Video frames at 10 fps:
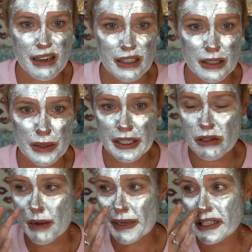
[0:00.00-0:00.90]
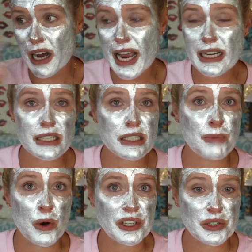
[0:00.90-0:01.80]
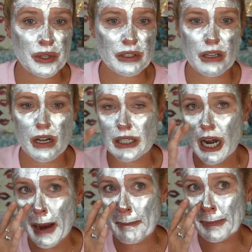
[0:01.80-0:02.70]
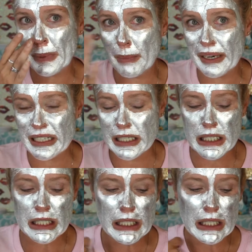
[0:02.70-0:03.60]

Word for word: ongoing drama. So I hadn't spoken to her in a long time. No big deal.